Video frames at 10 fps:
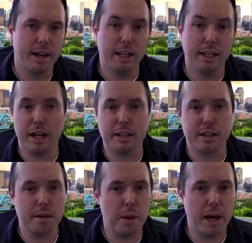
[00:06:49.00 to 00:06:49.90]
Lots of
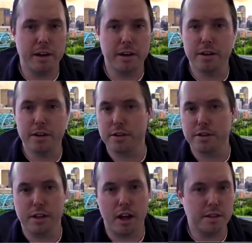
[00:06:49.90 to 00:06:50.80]
competitors,
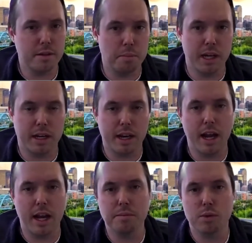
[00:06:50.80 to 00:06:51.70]
lots of big
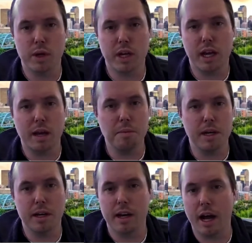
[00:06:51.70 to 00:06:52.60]
names. We came
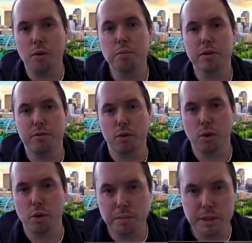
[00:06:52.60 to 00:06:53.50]
in and
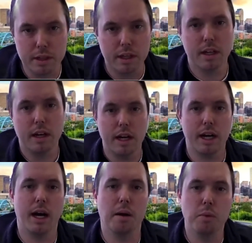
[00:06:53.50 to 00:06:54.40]
outperformed
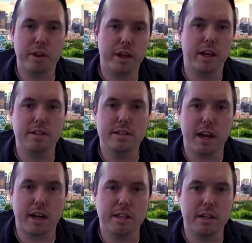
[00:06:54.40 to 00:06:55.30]
with a
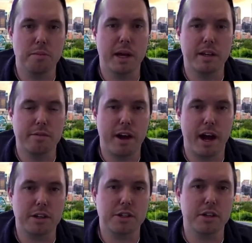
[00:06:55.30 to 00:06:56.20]
second-tier
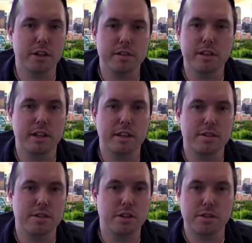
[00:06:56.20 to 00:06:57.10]
manufacturer that
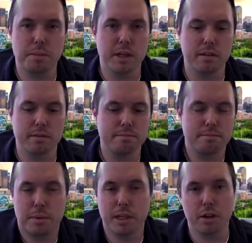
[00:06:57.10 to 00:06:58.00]
has just been
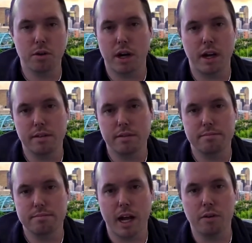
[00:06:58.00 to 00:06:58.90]
a great
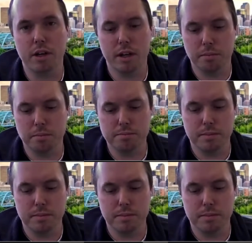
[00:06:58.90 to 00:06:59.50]
outcome.